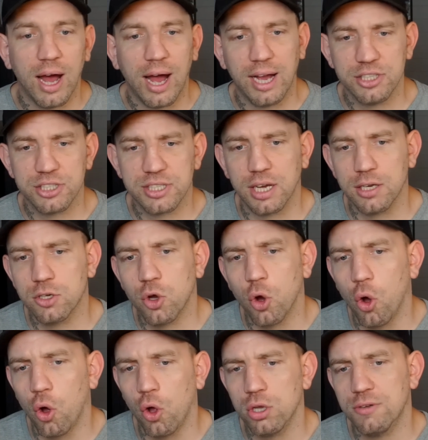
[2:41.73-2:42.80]
Hashtag
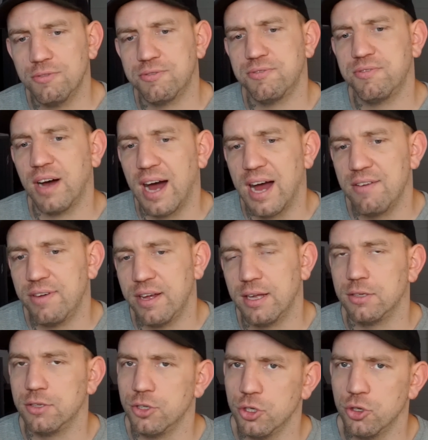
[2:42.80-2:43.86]
Call of
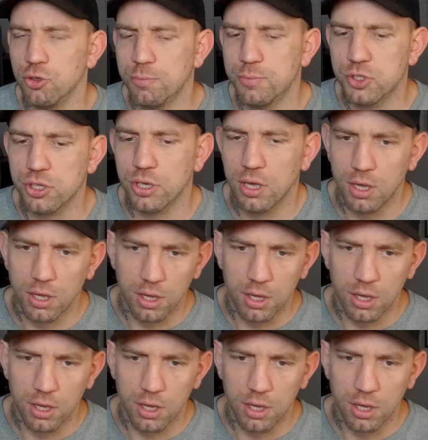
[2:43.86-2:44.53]
Fiverr noobs.